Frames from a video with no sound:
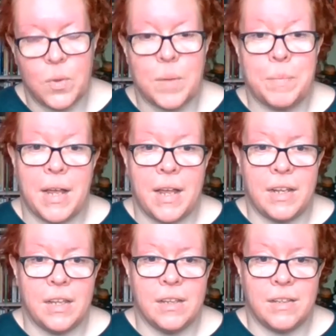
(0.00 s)
We're
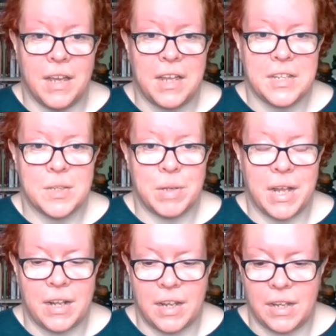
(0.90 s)
planning
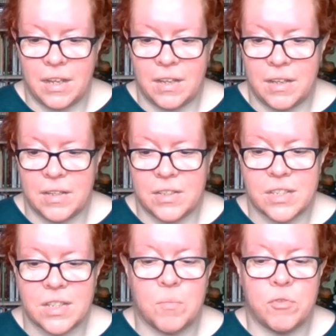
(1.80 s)
to
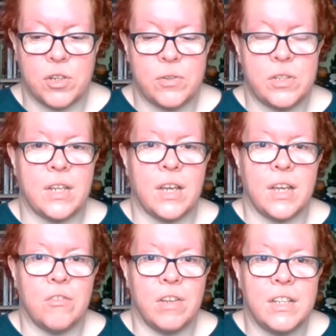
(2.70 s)
start producing
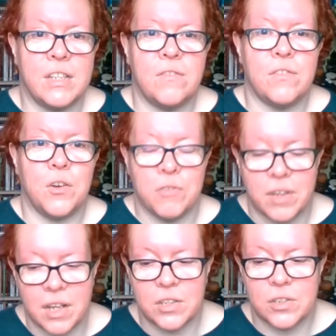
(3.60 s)
a creative
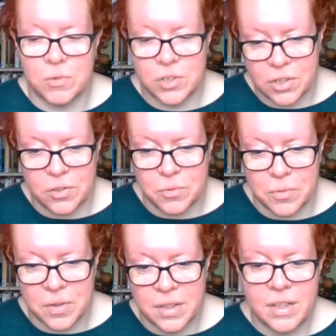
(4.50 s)
congregational journal.